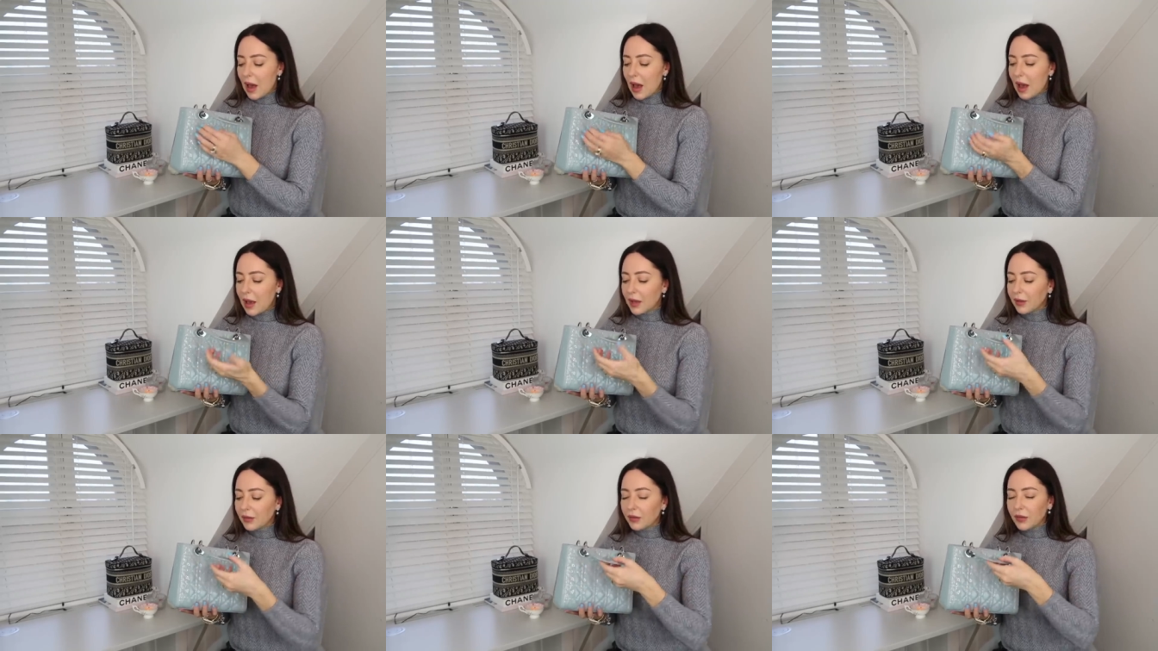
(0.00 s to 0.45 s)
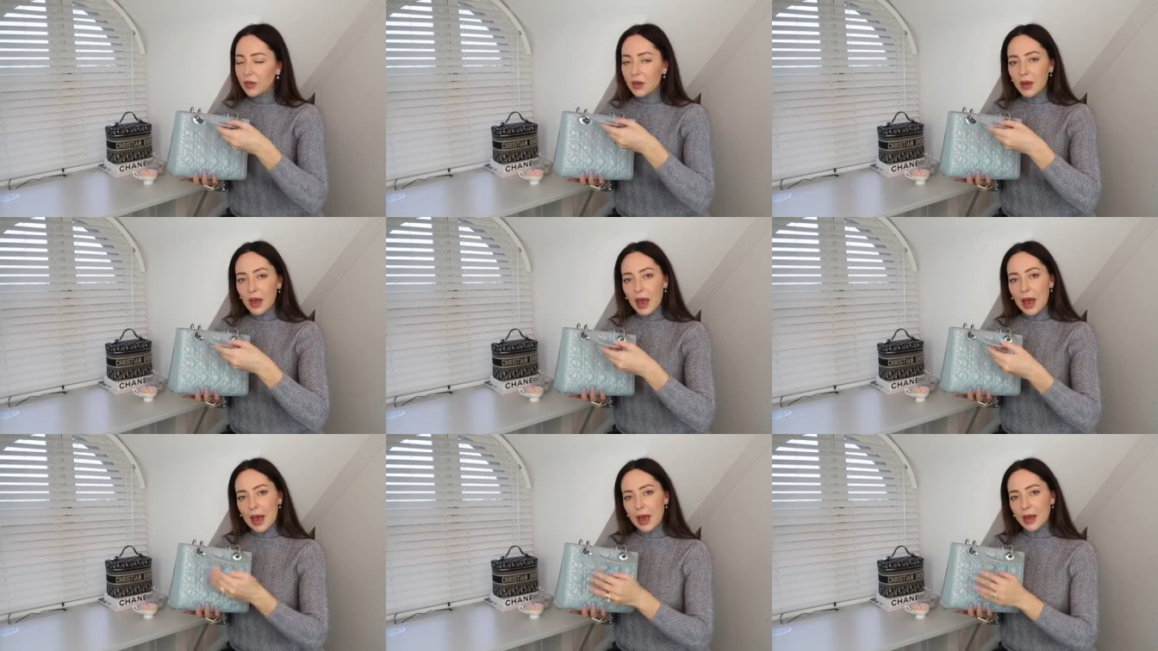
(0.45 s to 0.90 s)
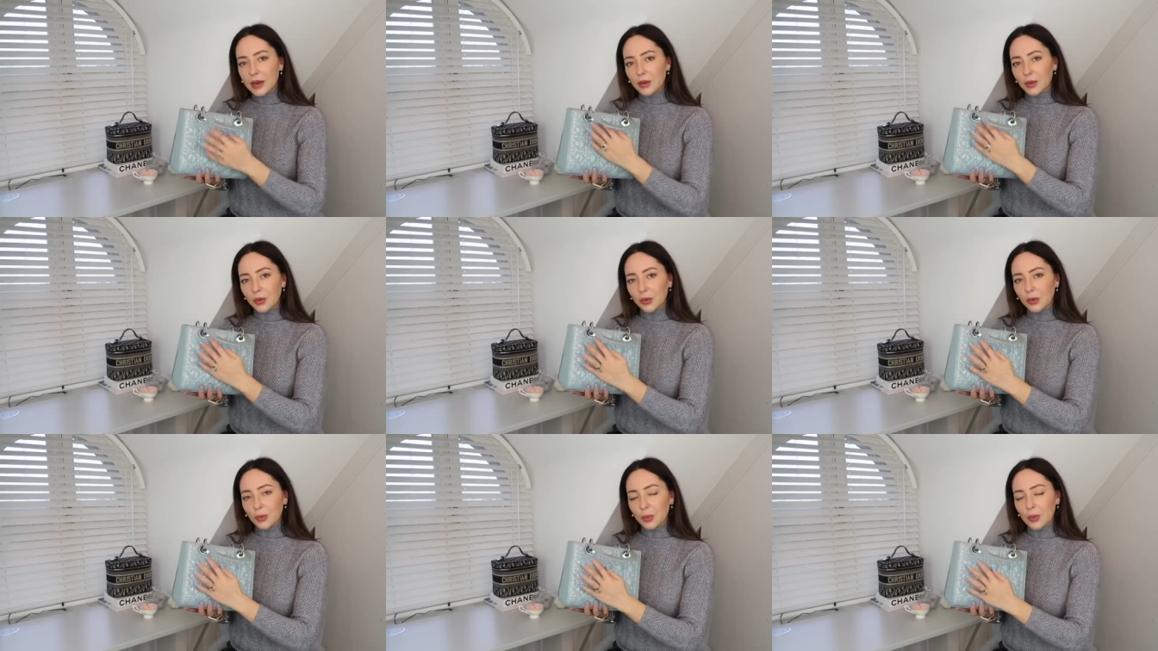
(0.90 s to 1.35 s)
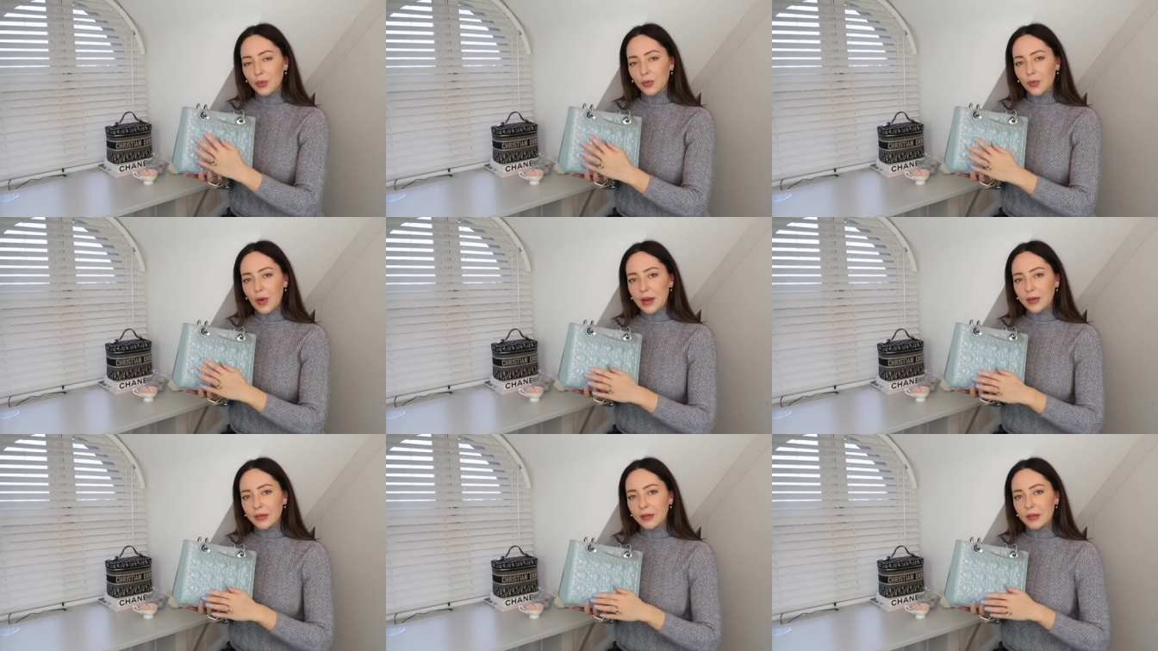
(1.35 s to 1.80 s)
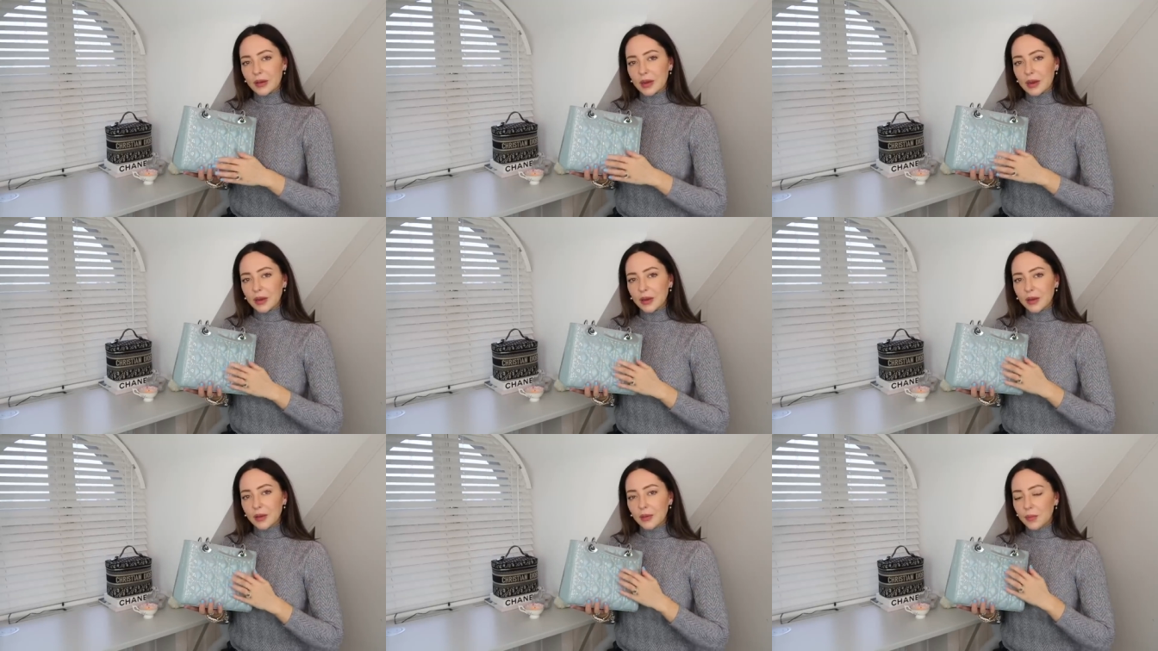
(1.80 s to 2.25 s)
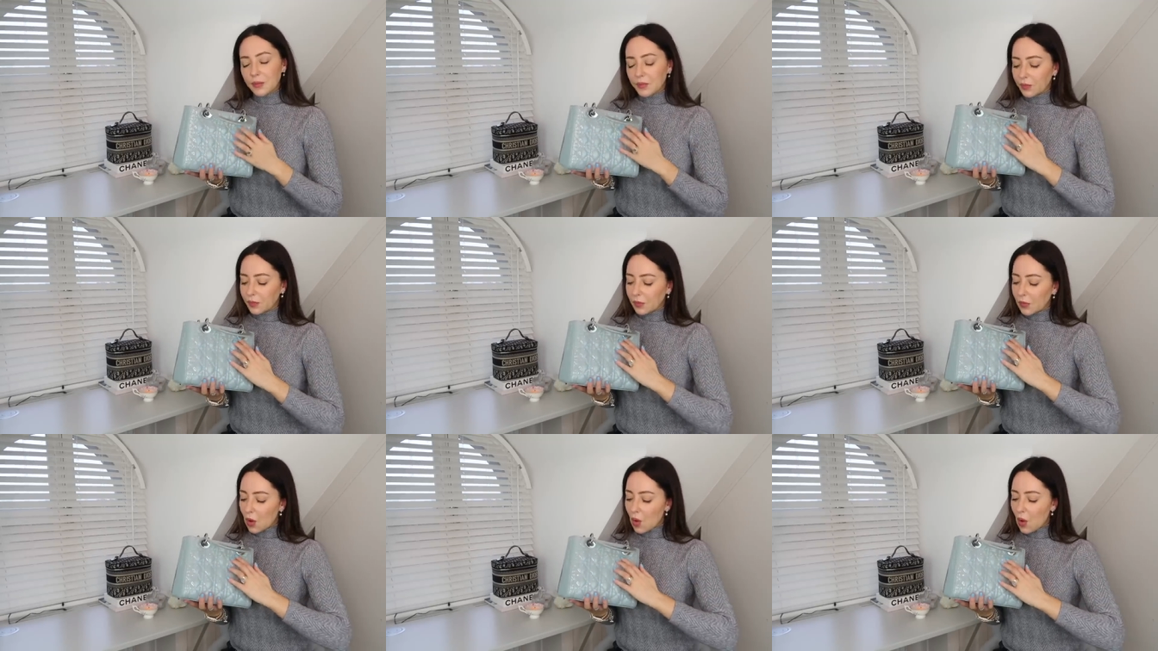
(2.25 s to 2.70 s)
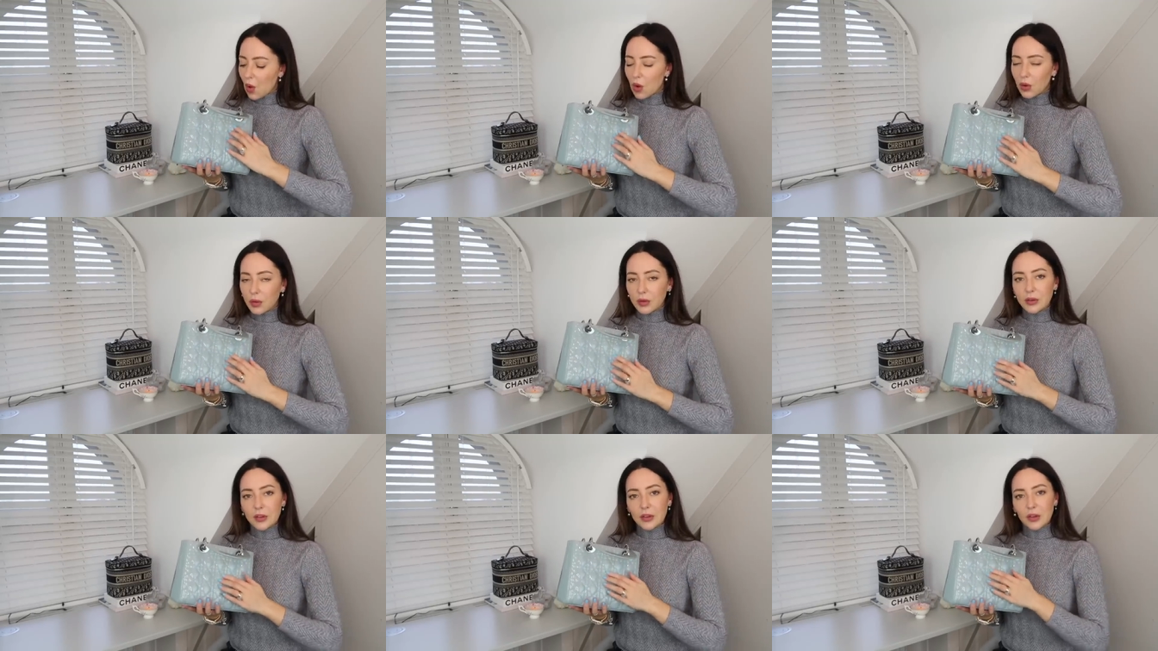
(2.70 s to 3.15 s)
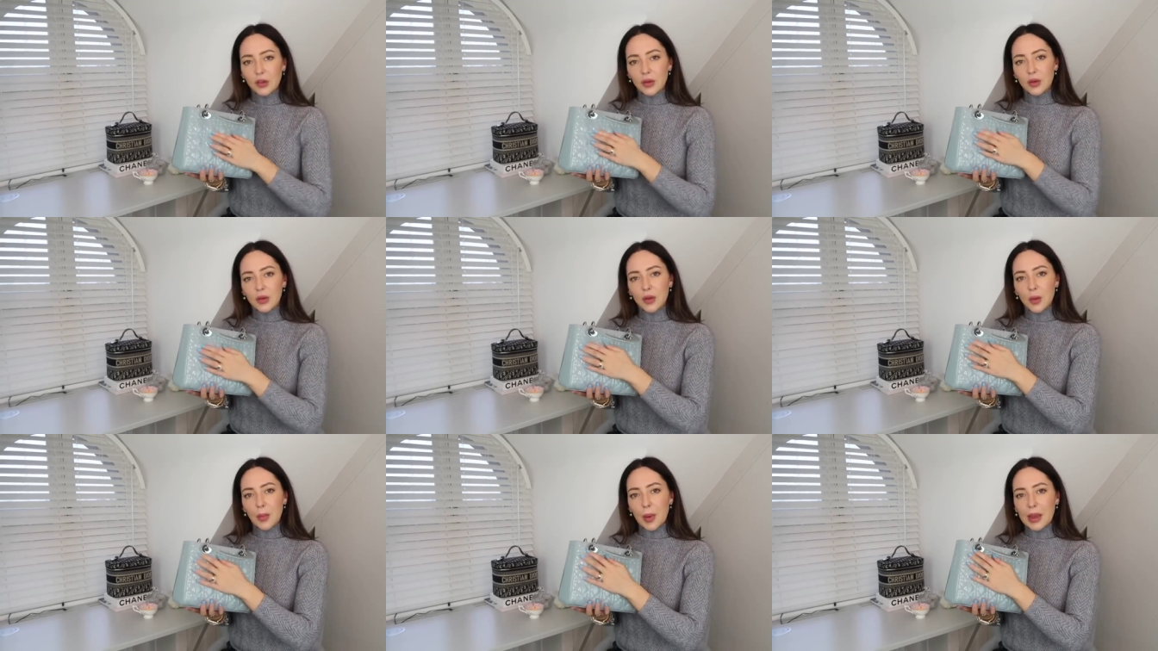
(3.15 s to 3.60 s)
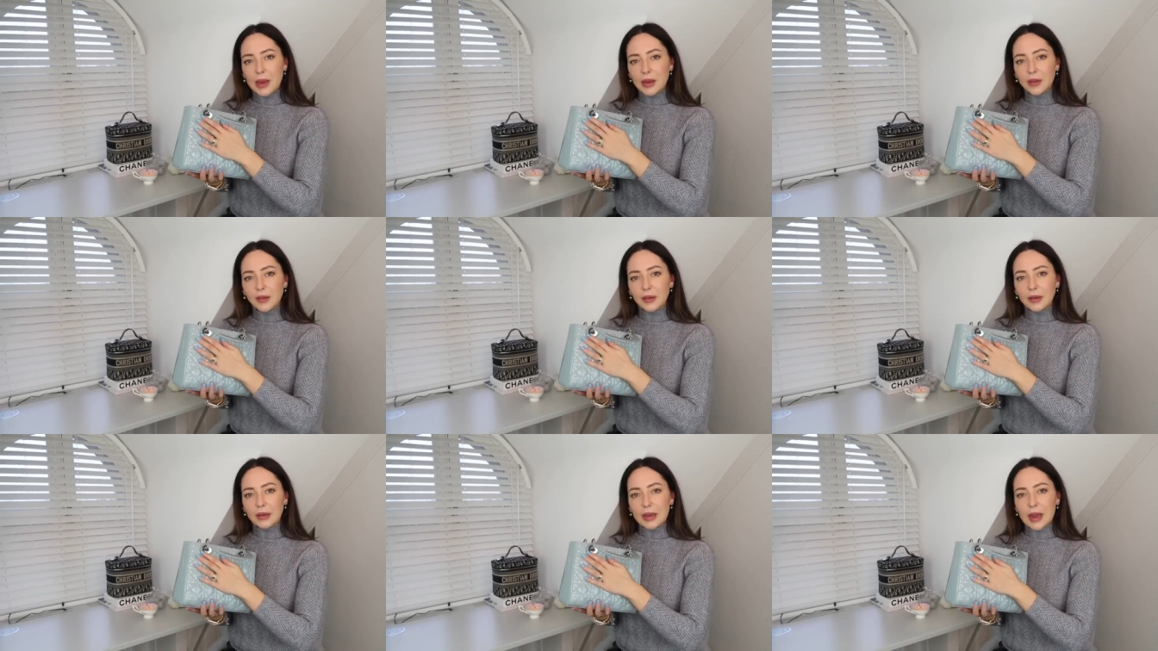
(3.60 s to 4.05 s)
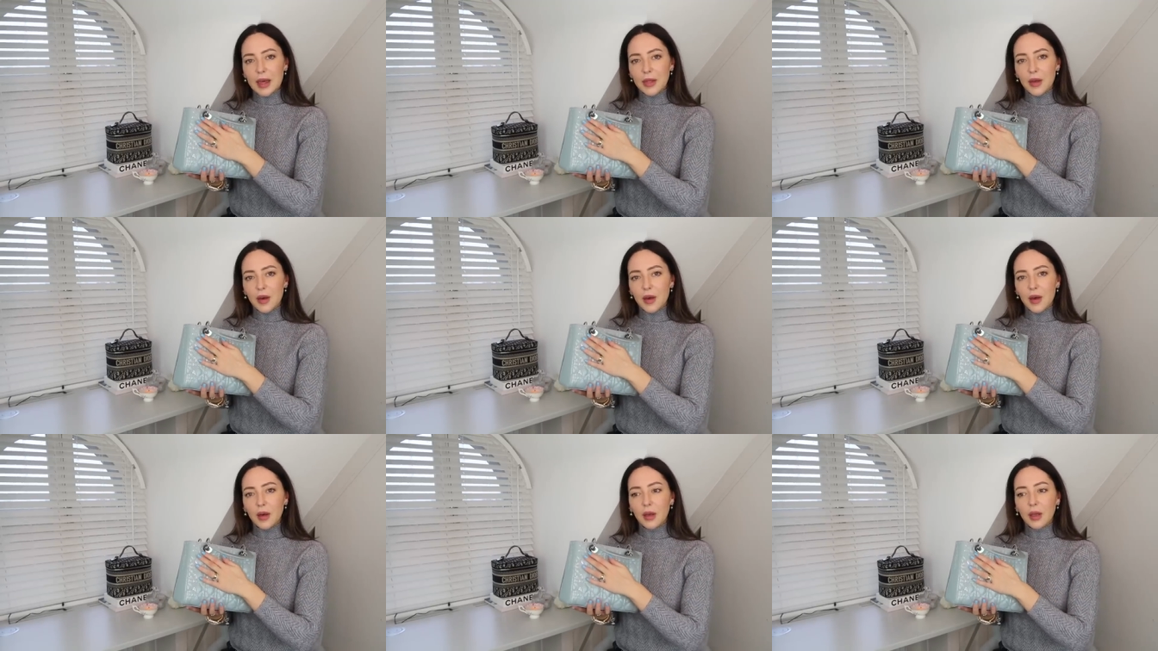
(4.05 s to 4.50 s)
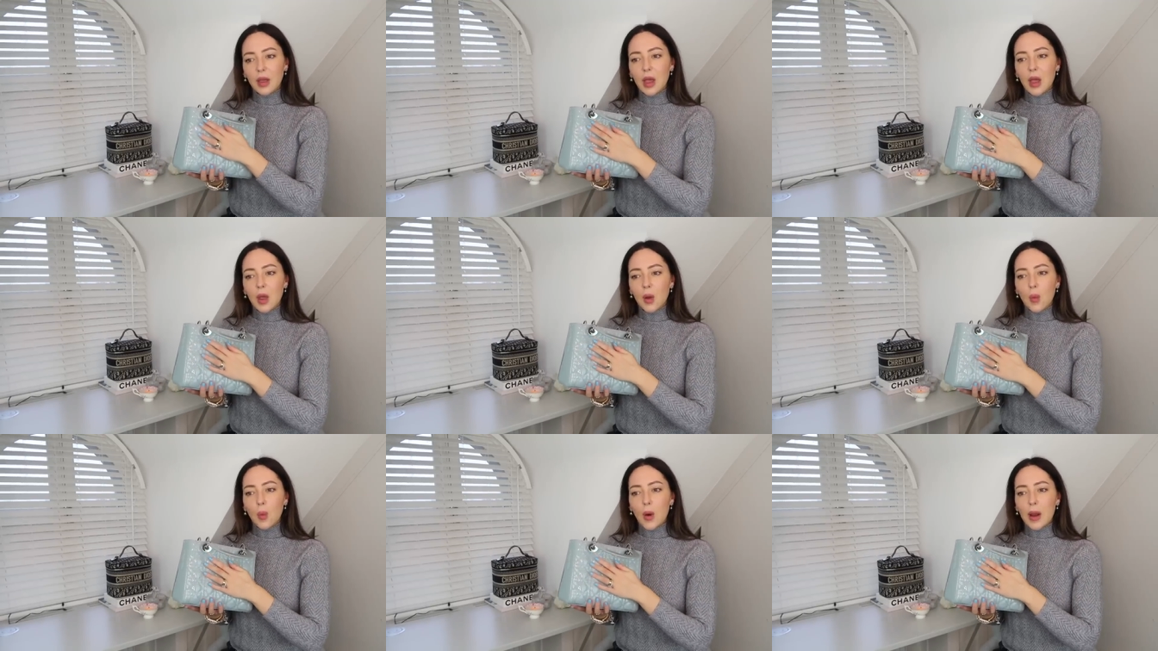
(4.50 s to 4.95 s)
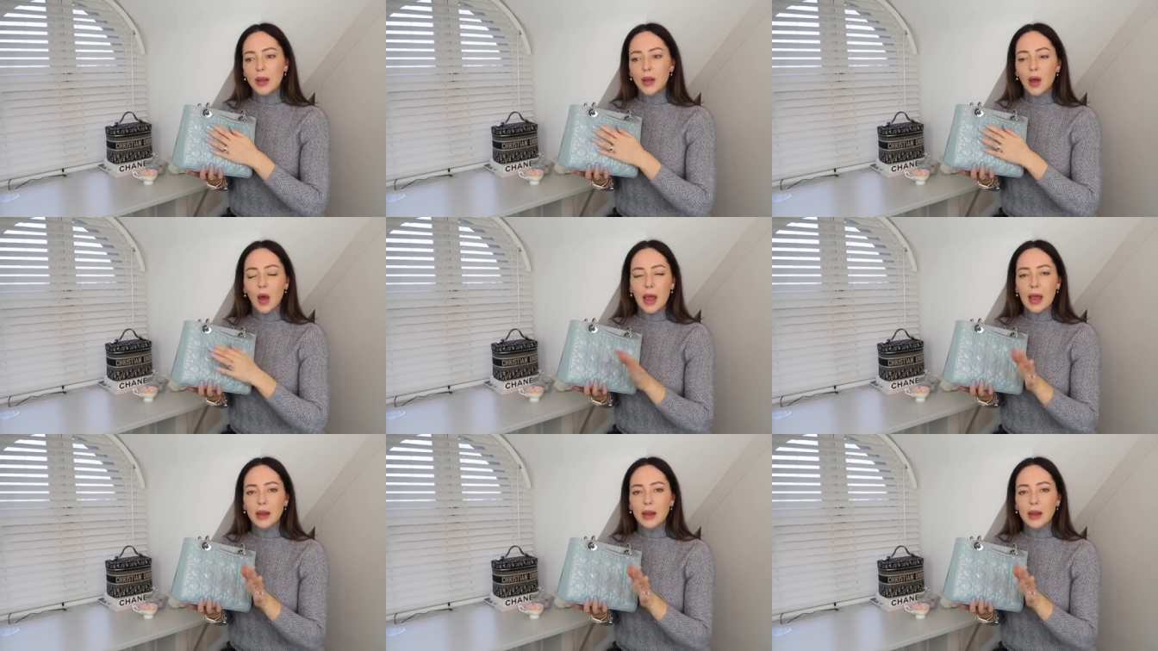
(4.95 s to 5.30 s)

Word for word: As the handles were resting onto the patent leather, when I